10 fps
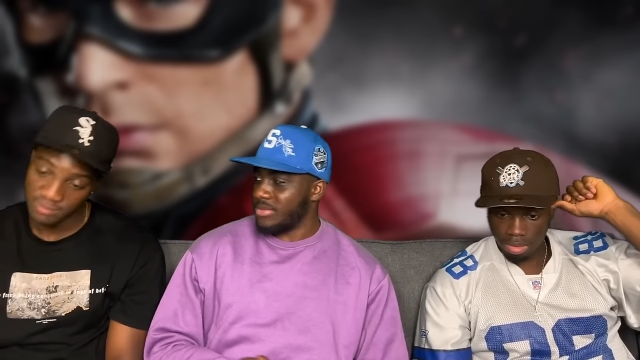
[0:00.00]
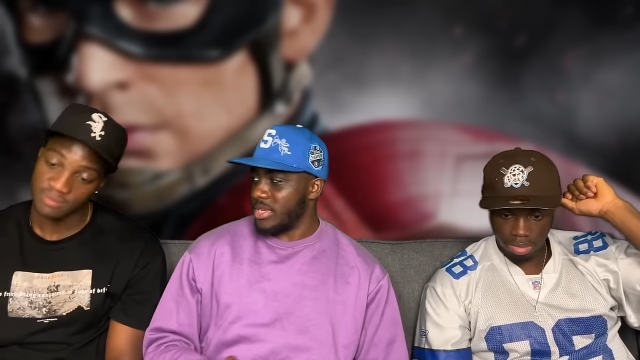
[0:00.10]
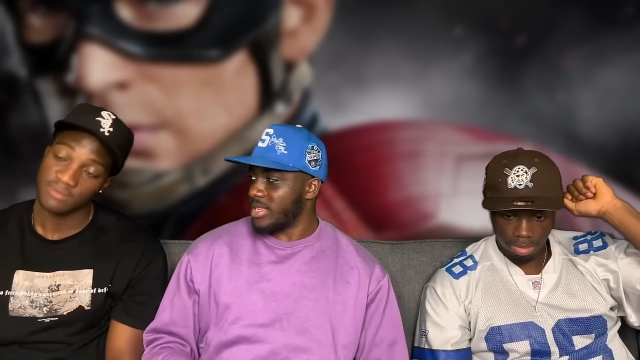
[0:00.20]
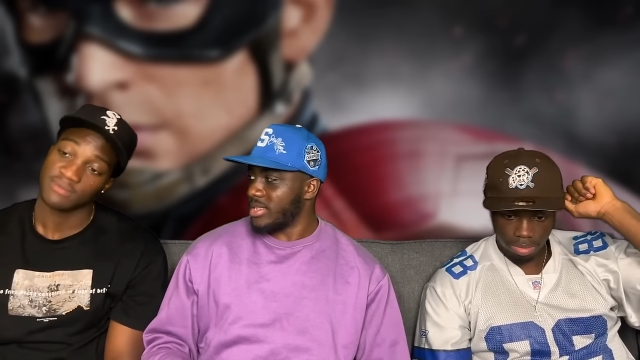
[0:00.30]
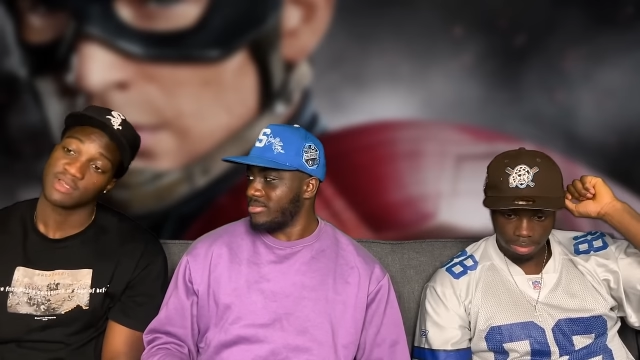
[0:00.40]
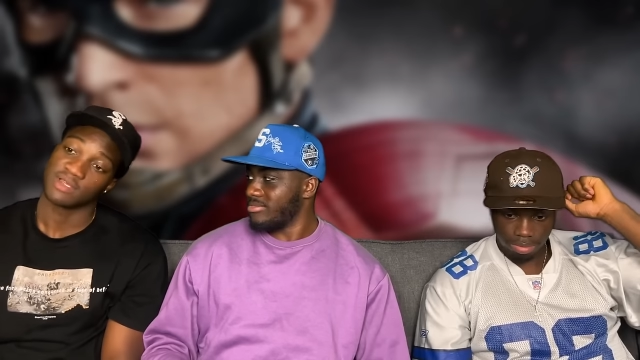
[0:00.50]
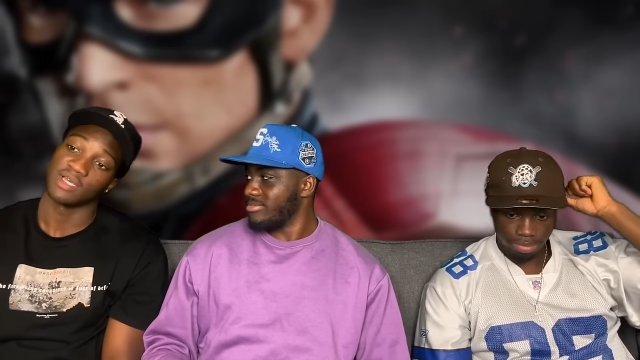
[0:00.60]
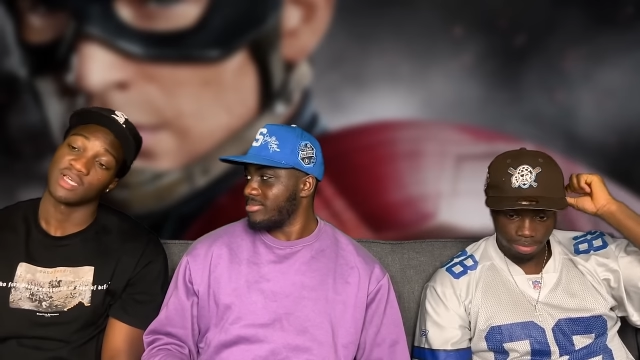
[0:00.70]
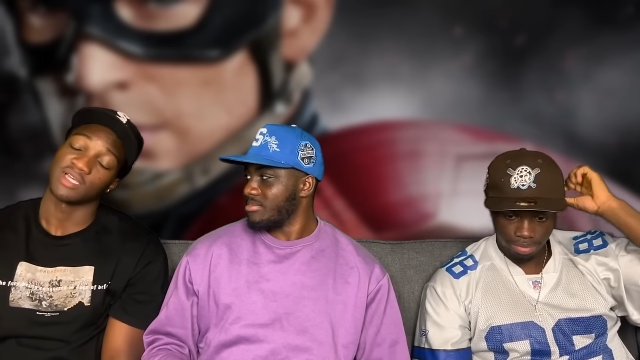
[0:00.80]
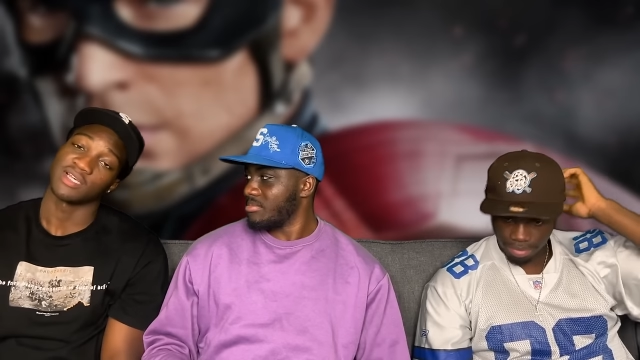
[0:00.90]
Speaker 1: missed. Yeah,
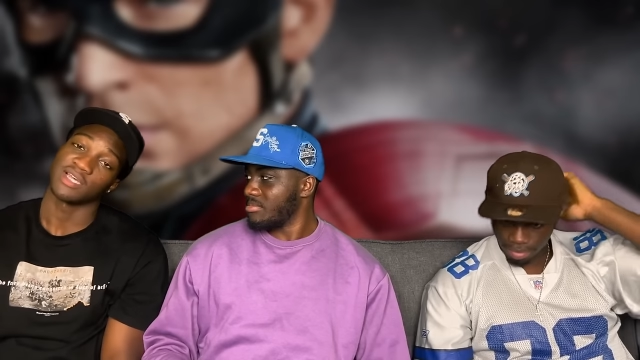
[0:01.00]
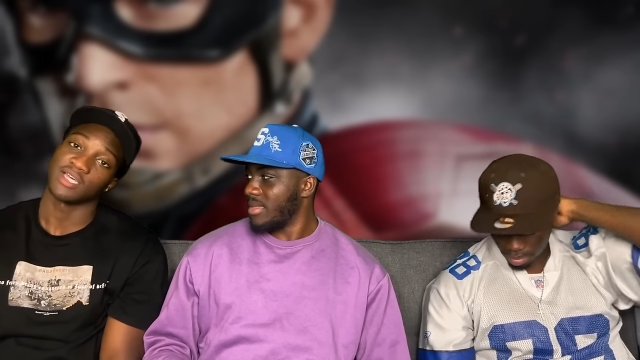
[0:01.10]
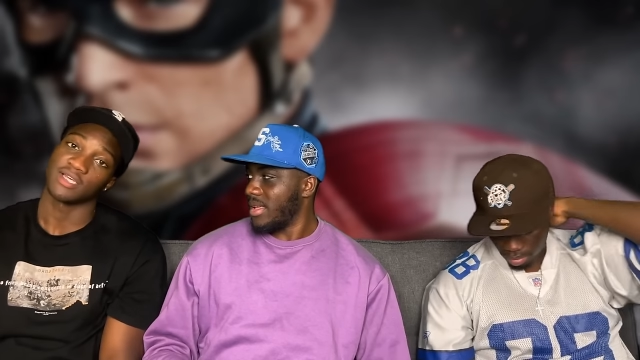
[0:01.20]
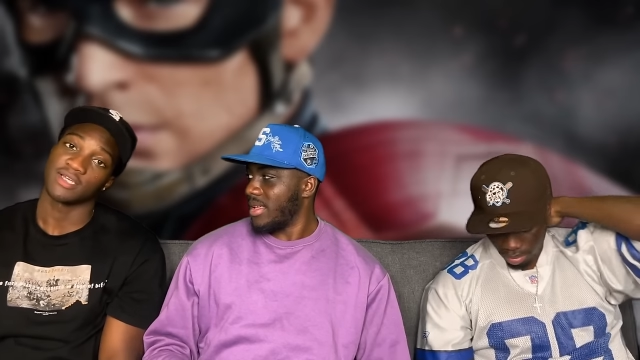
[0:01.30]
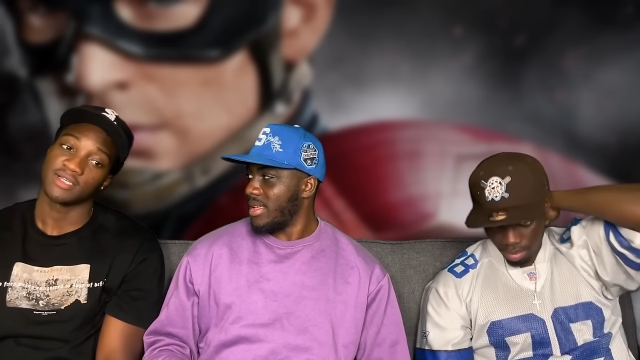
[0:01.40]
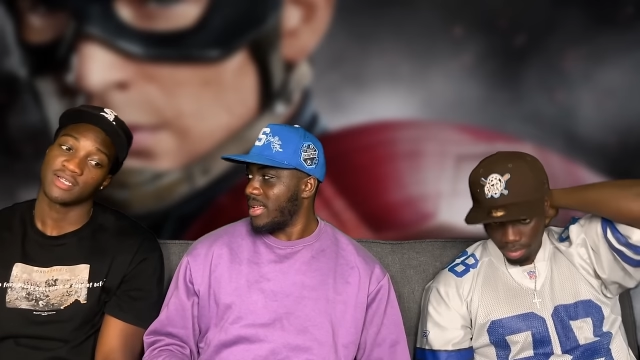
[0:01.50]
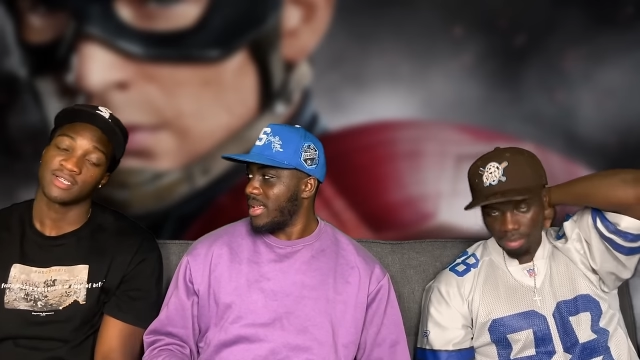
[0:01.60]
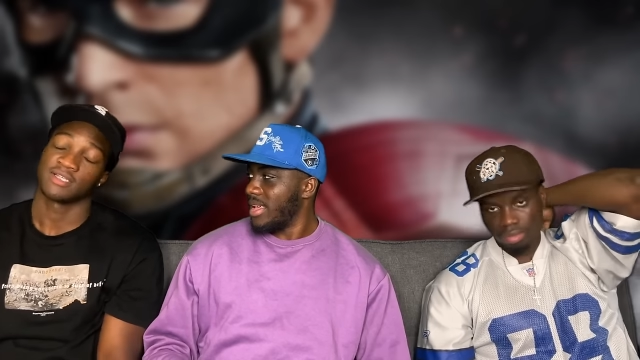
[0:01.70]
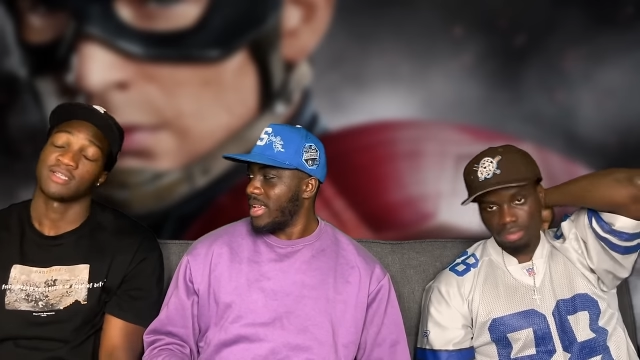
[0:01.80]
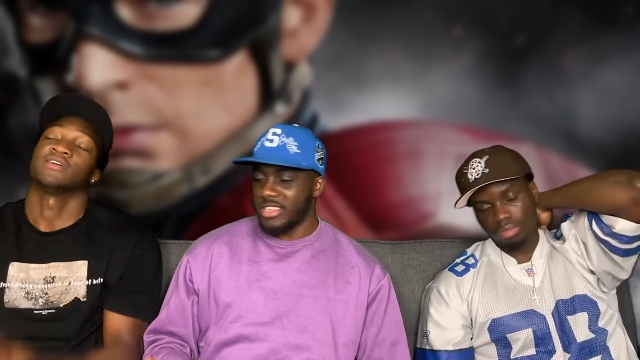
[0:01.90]
hit.
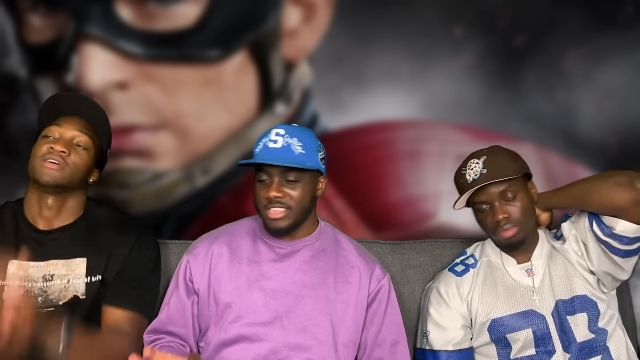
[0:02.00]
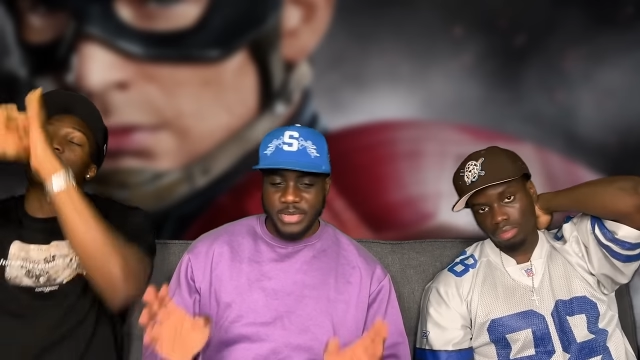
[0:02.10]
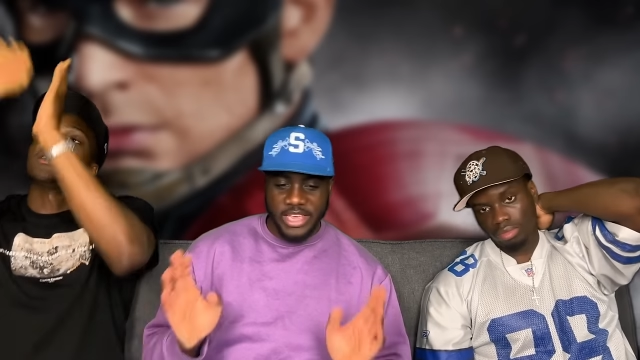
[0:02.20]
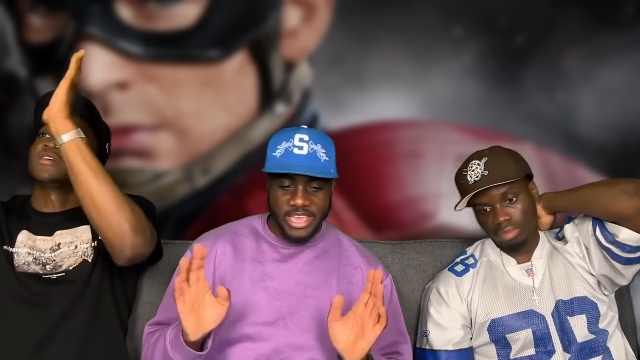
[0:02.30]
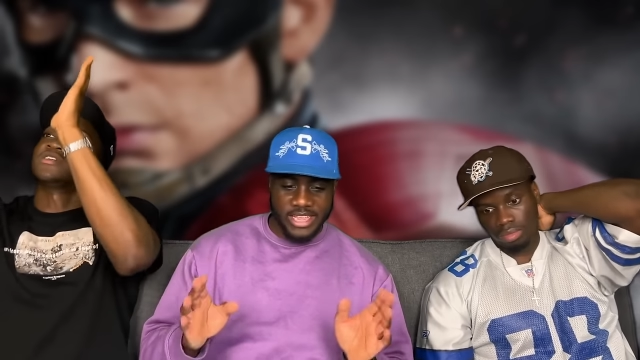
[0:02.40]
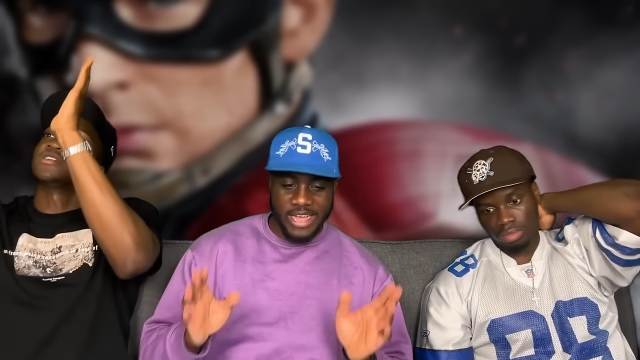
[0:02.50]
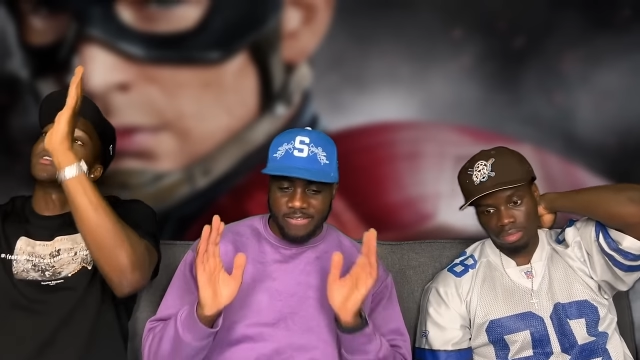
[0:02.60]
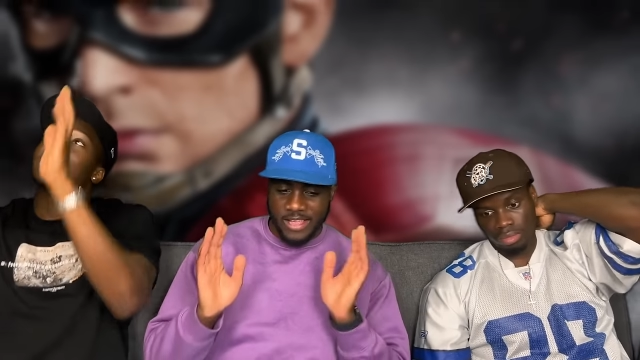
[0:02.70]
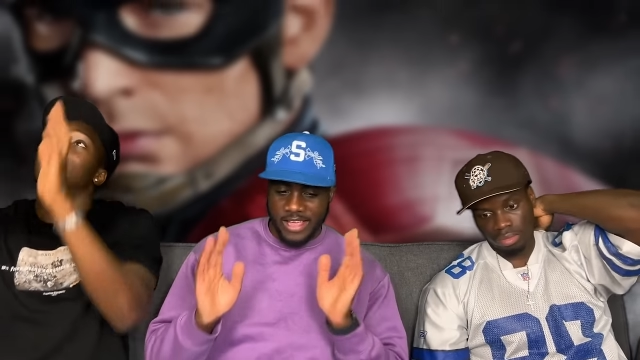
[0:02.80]
It's just been hit after